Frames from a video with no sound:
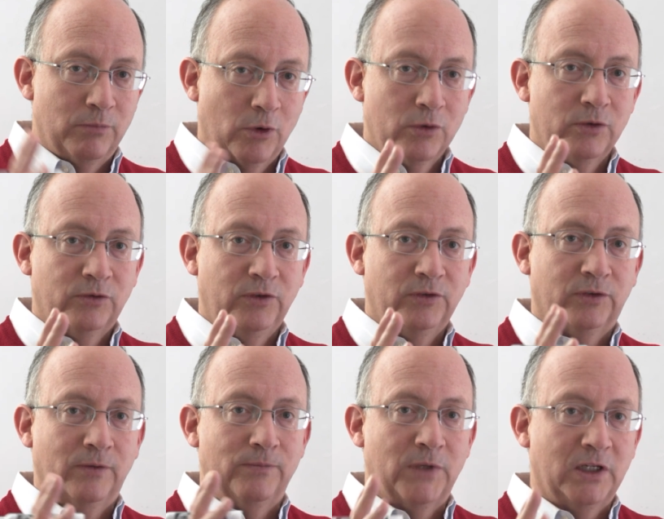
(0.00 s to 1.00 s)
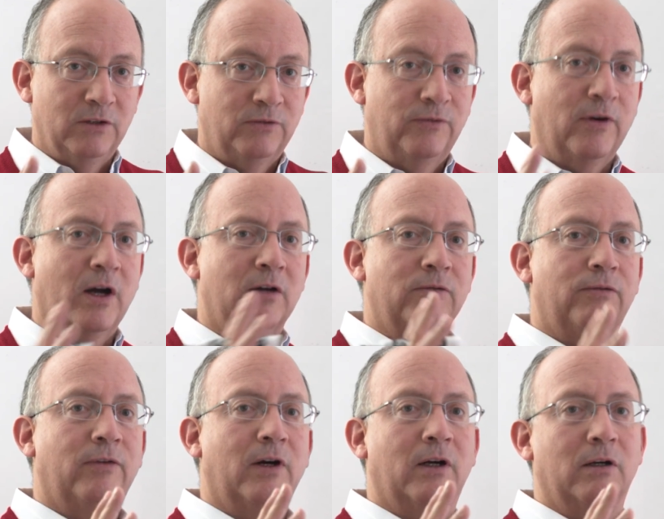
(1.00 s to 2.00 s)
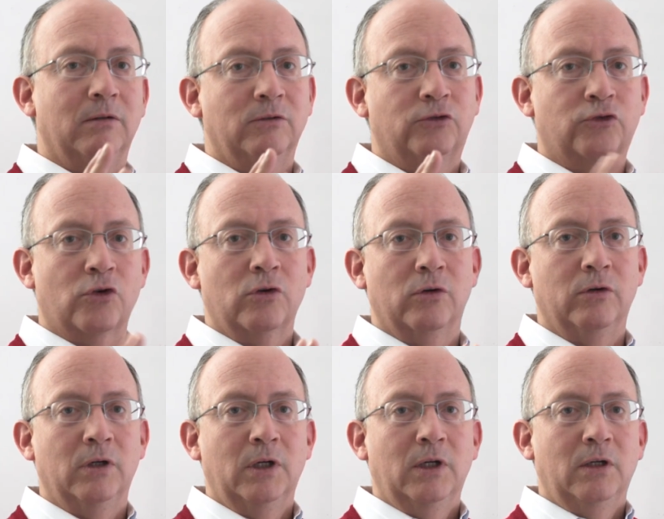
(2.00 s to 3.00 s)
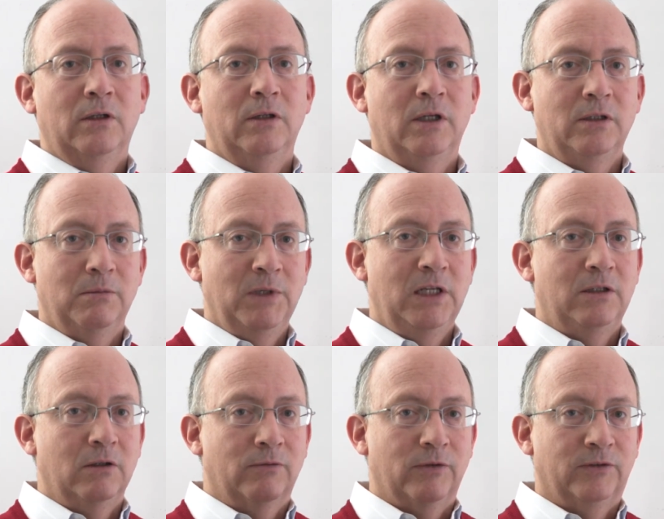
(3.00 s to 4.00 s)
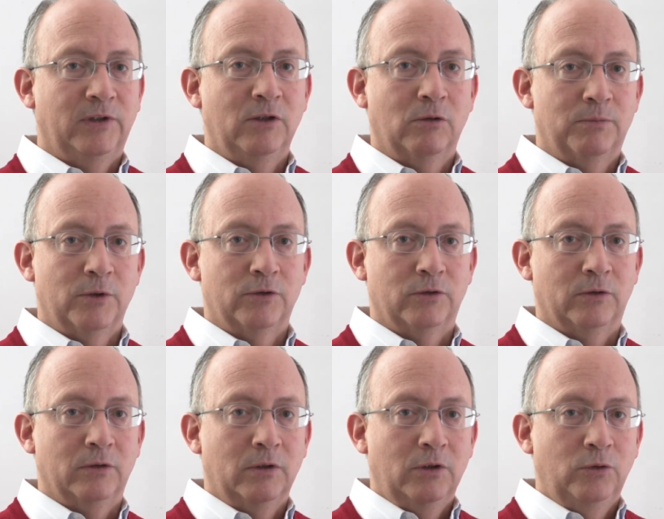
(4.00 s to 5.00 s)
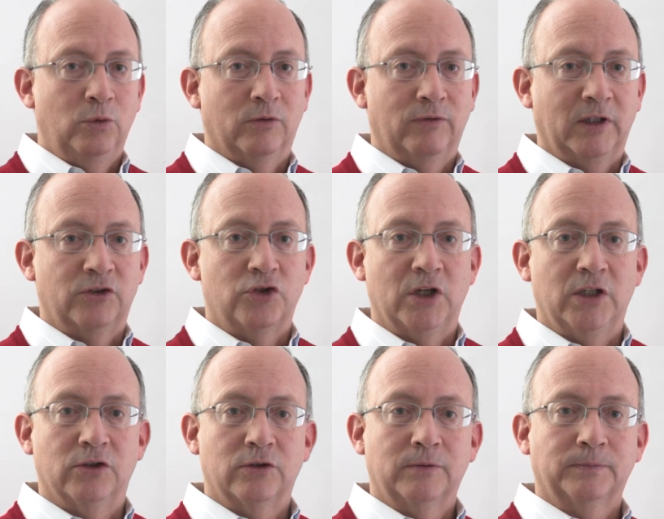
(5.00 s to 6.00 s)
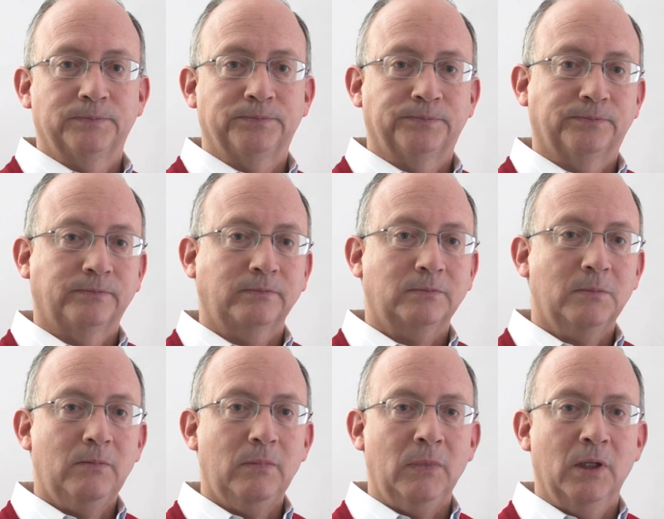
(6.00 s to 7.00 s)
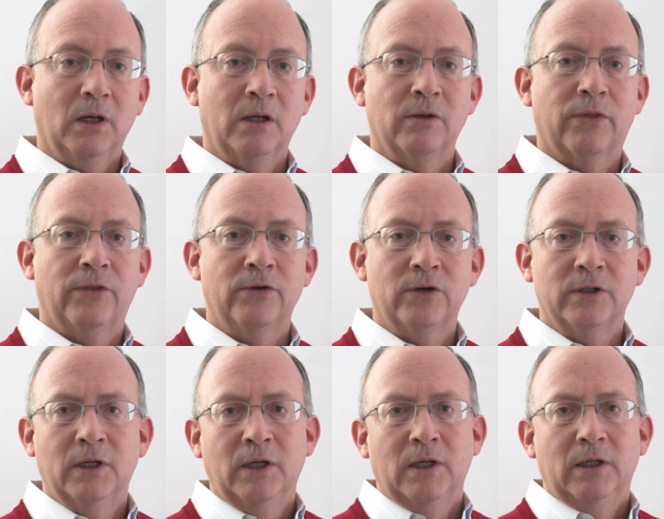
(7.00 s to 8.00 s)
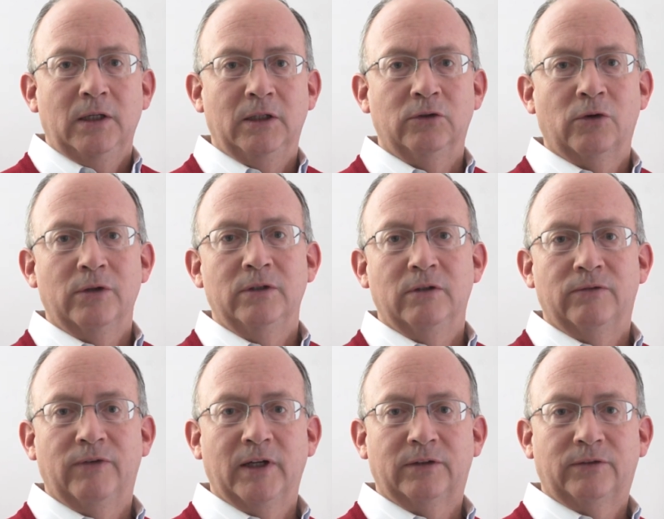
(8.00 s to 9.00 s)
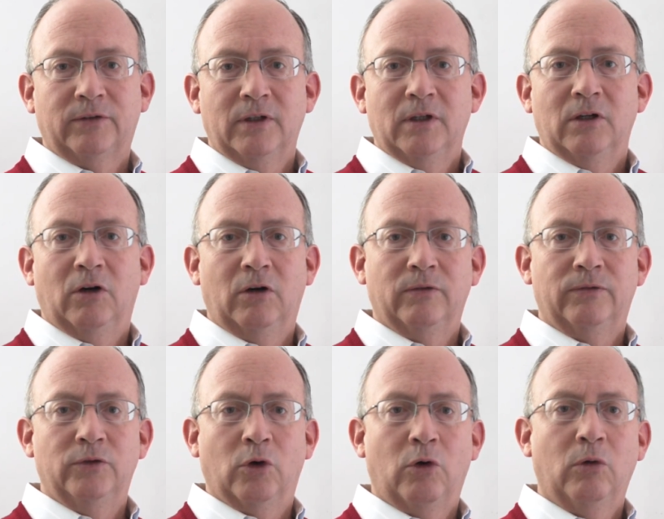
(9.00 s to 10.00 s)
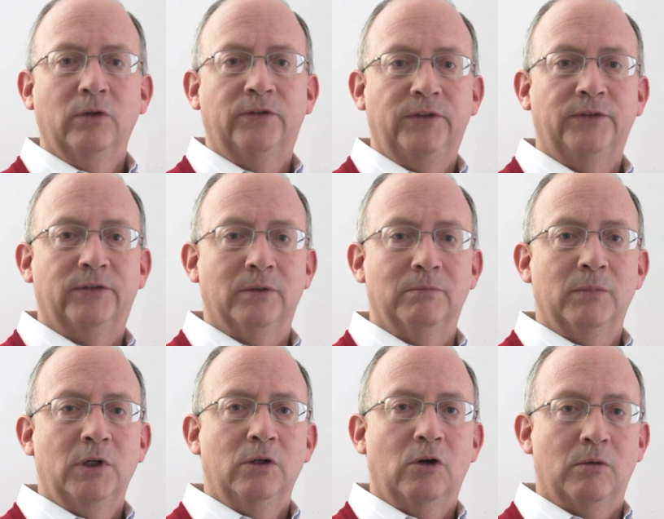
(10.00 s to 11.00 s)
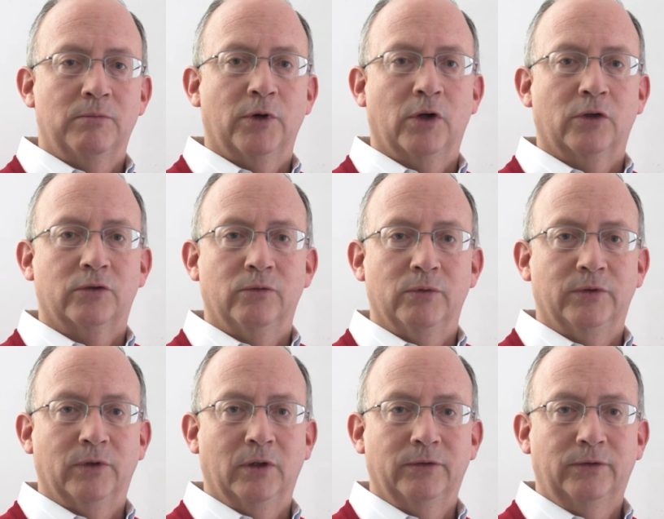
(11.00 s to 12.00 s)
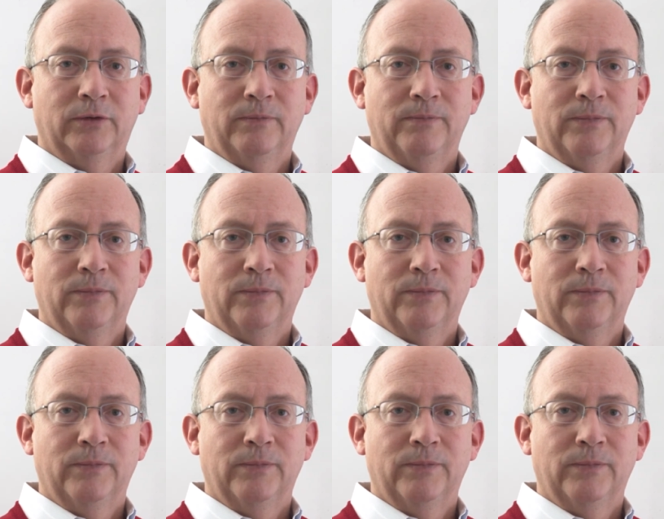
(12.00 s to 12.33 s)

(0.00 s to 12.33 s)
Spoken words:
a broader system that is far, far stronger than the ability of a single person to affect change. And third, ignoring the effects of the whole system on production results.